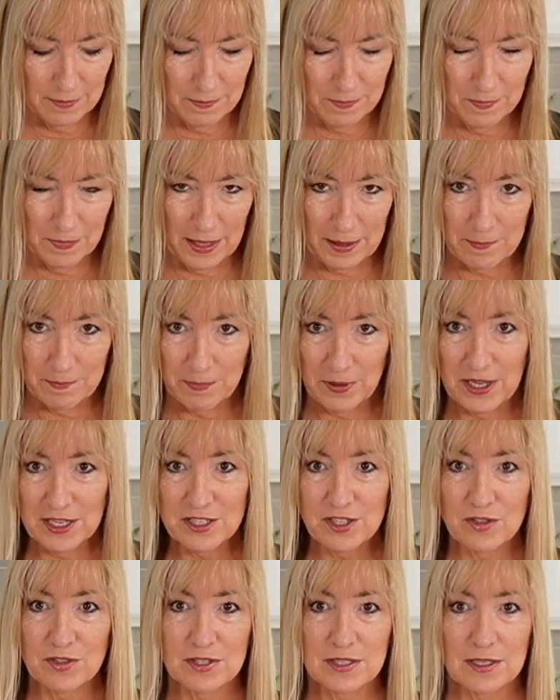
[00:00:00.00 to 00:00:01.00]
like
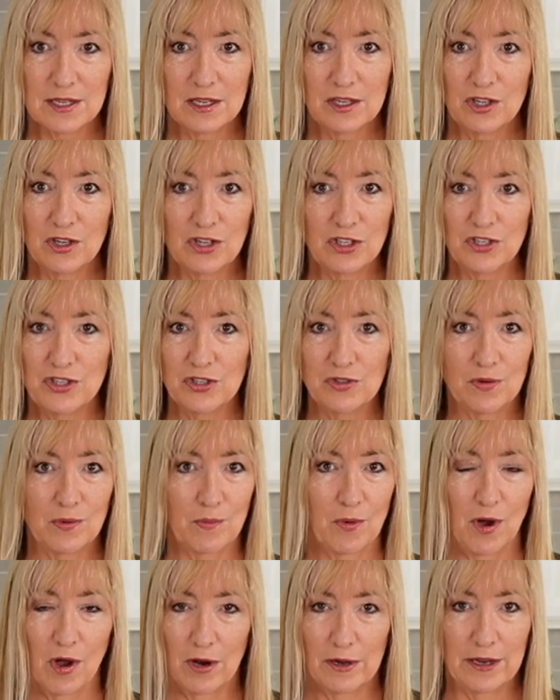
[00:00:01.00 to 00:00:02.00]
puzzles, you could do them
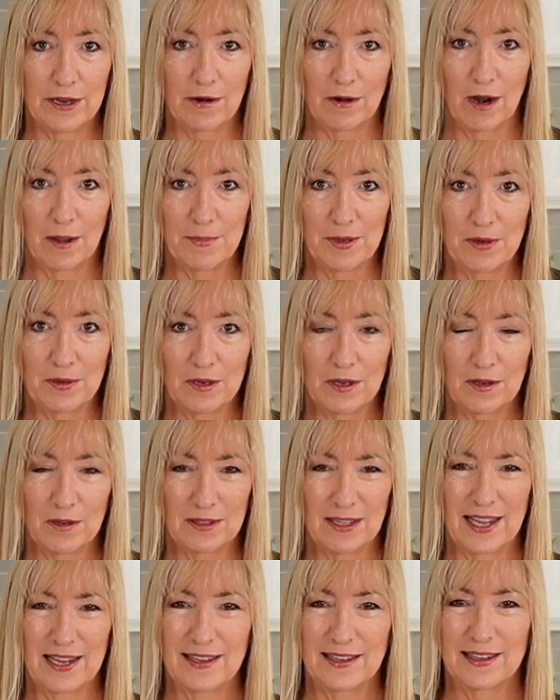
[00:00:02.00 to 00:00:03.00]
on here. I mean,
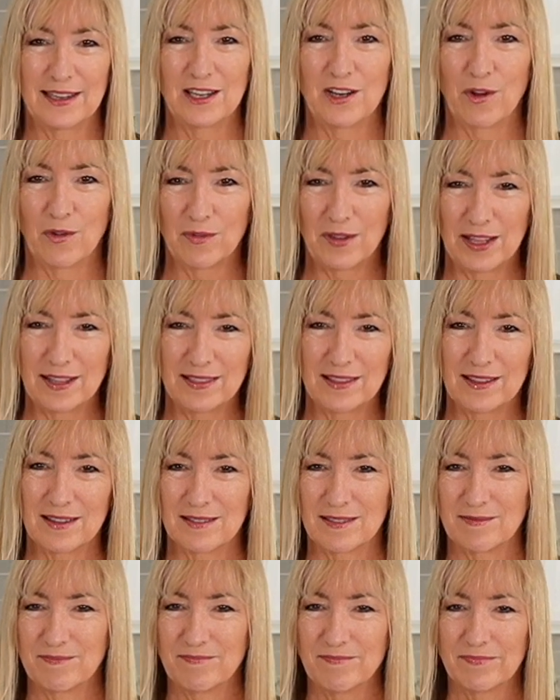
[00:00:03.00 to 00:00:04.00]
like, like the
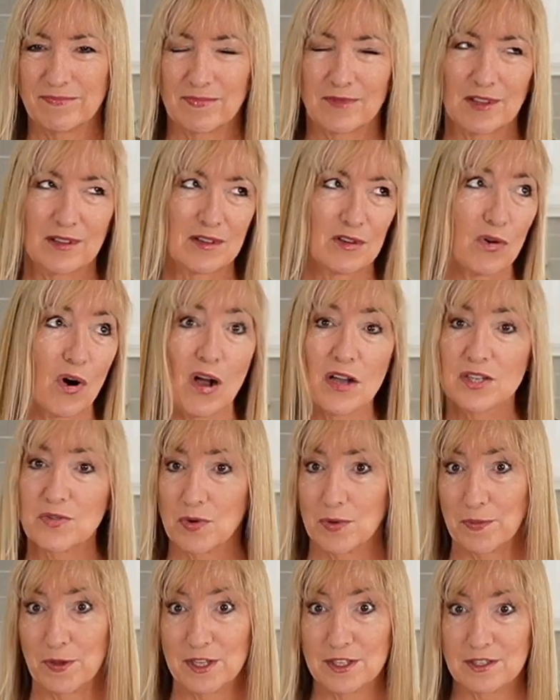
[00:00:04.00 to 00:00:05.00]

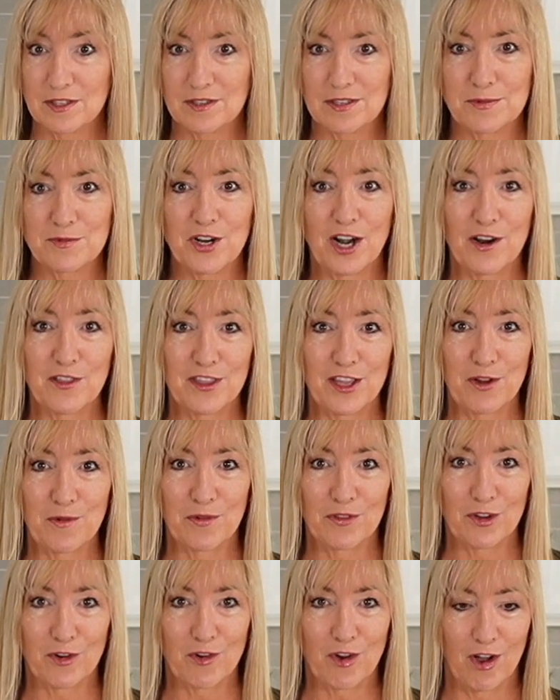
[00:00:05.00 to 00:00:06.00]
crossword puzzles. I'm trying to think what
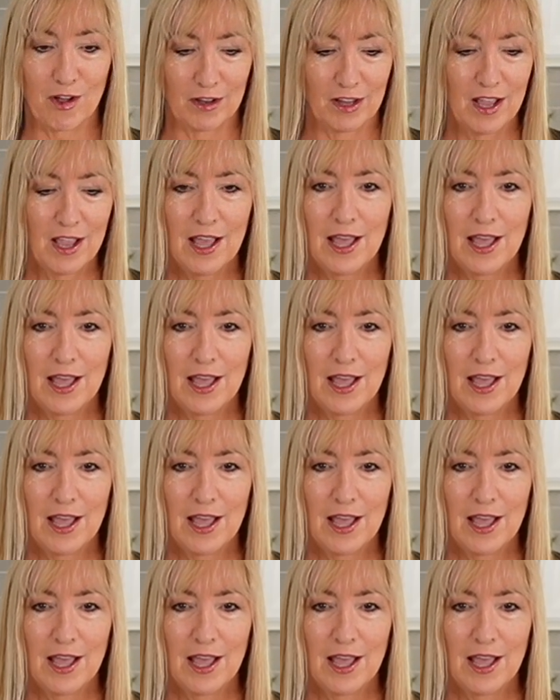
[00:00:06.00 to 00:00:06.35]
they're called.